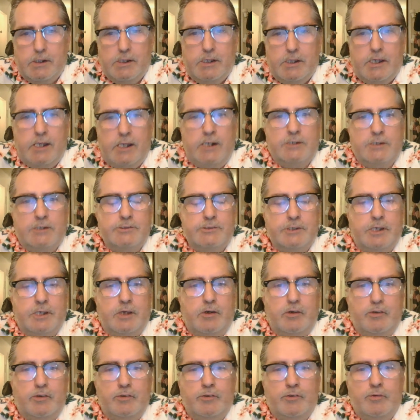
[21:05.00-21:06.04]
And it's not
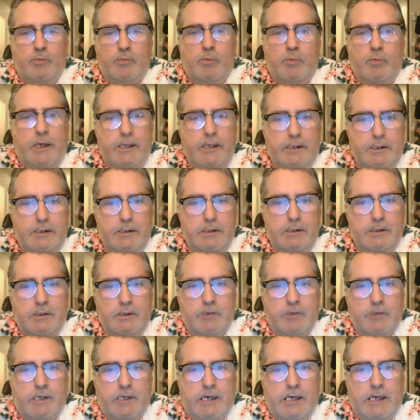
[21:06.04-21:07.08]
the weight of
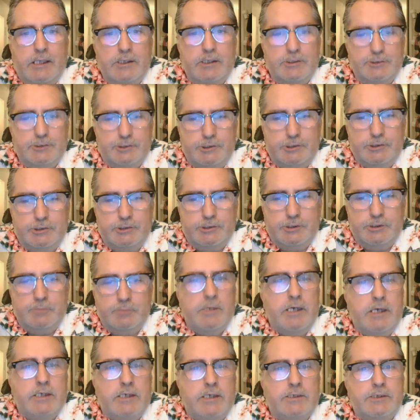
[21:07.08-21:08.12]
the galaxies that
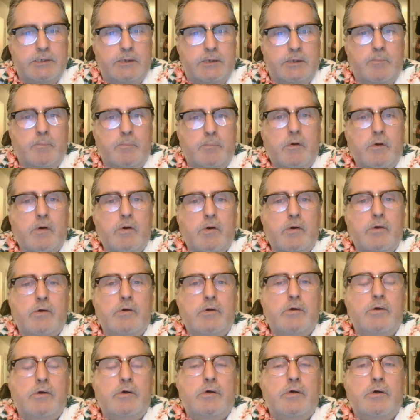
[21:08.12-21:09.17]
make them
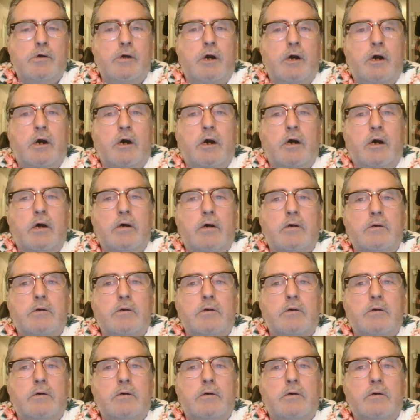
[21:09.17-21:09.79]
uh,